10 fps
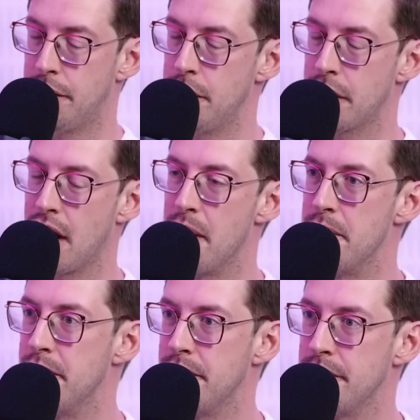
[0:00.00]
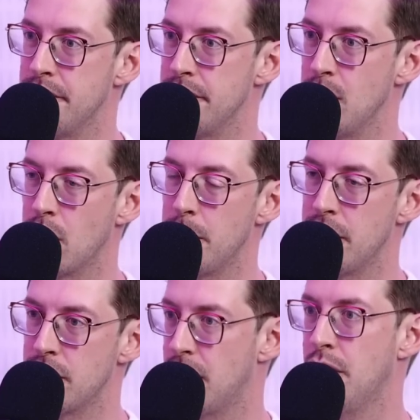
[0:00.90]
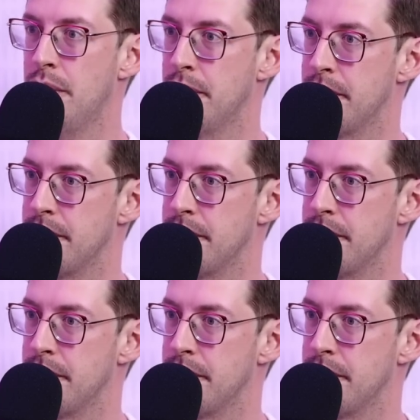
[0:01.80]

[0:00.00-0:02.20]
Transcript: love for you to come. You want to be in the show?